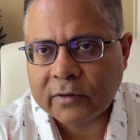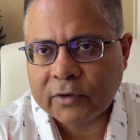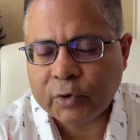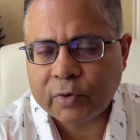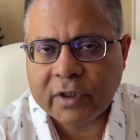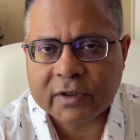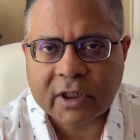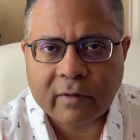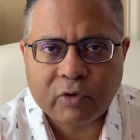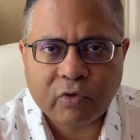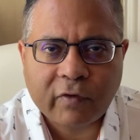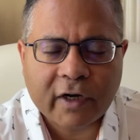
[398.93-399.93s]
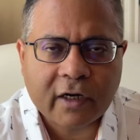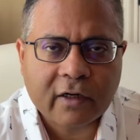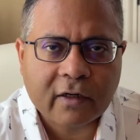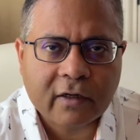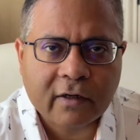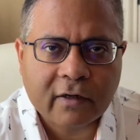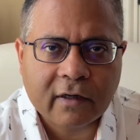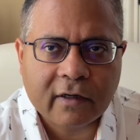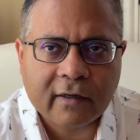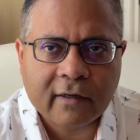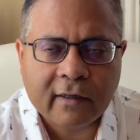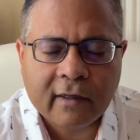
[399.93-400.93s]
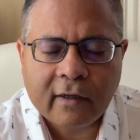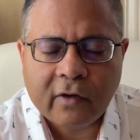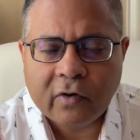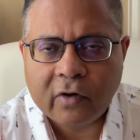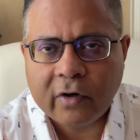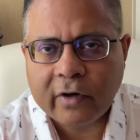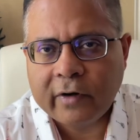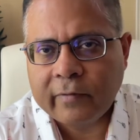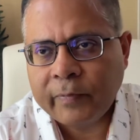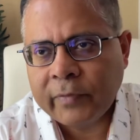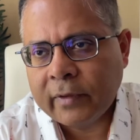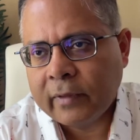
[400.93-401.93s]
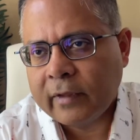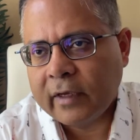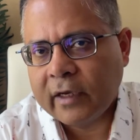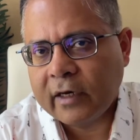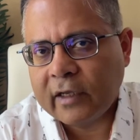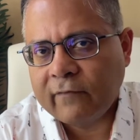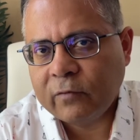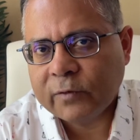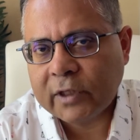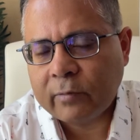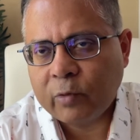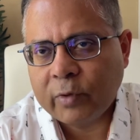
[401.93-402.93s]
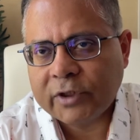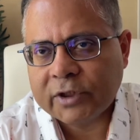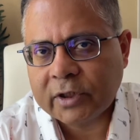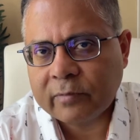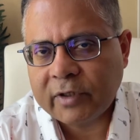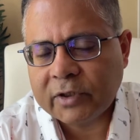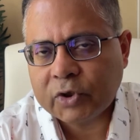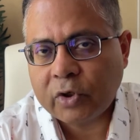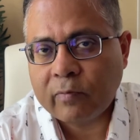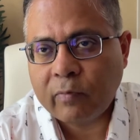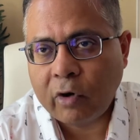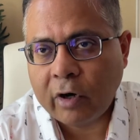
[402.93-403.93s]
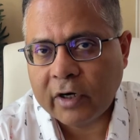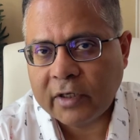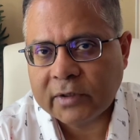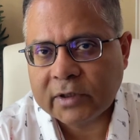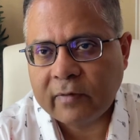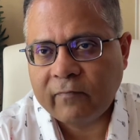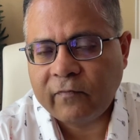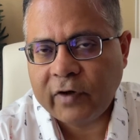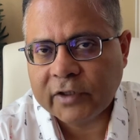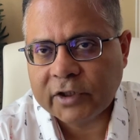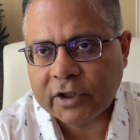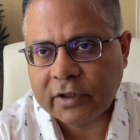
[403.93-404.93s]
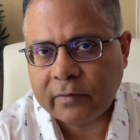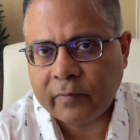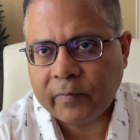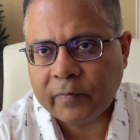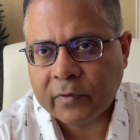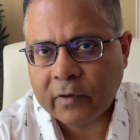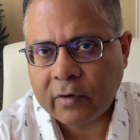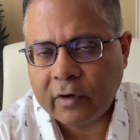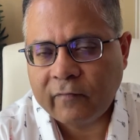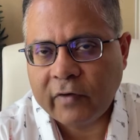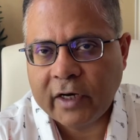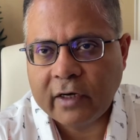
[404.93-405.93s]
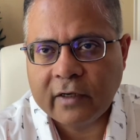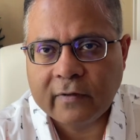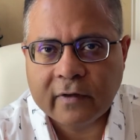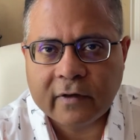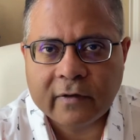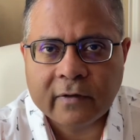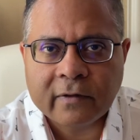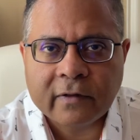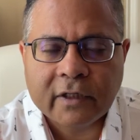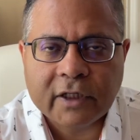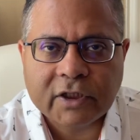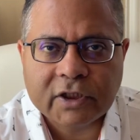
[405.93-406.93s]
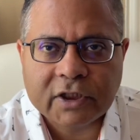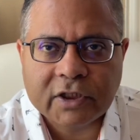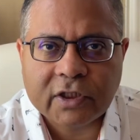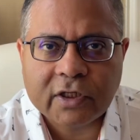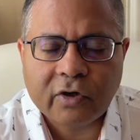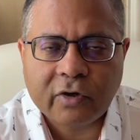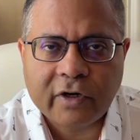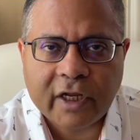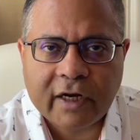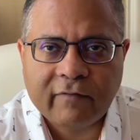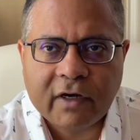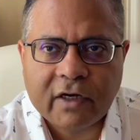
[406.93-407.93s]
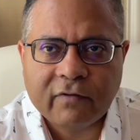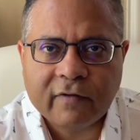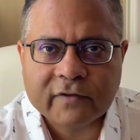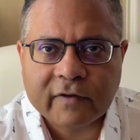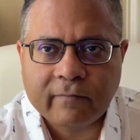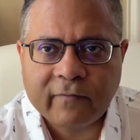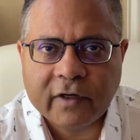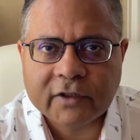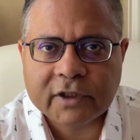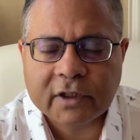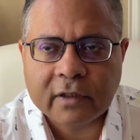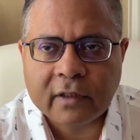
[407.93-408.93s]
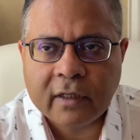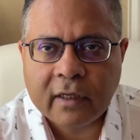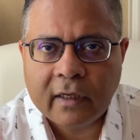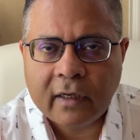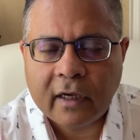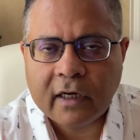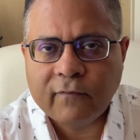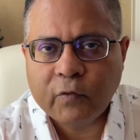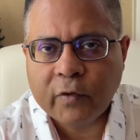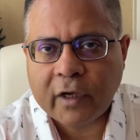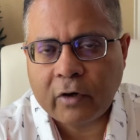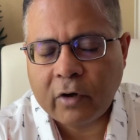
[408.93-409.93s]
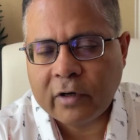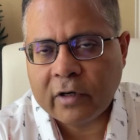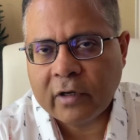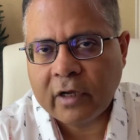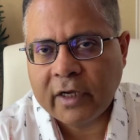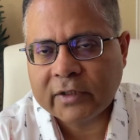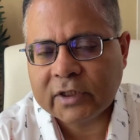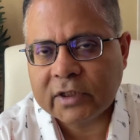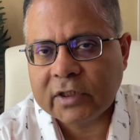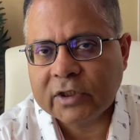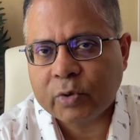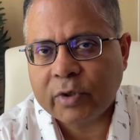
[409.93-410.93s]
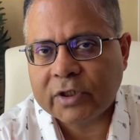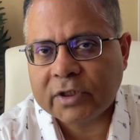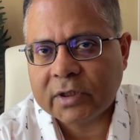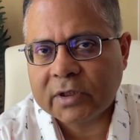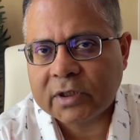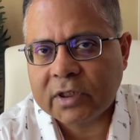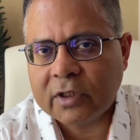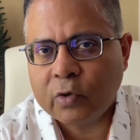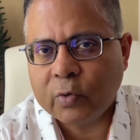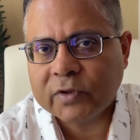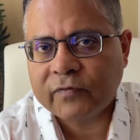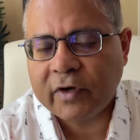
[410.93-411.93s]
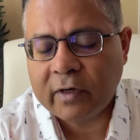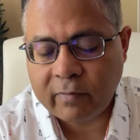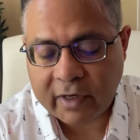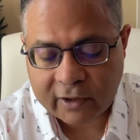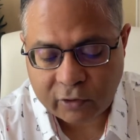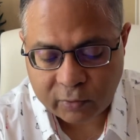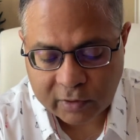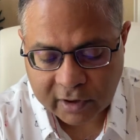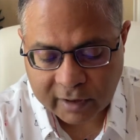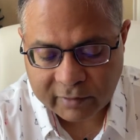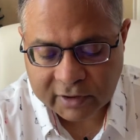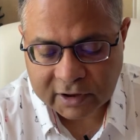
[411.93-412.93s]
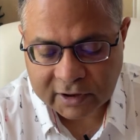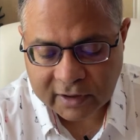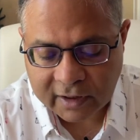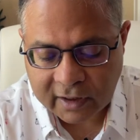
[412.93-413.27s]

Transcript: should they sum to 180 degree or they can give you some question based on plotting some function or finding the integral or derivative of some function and if you cannot answer these questions it looks very bad to the committee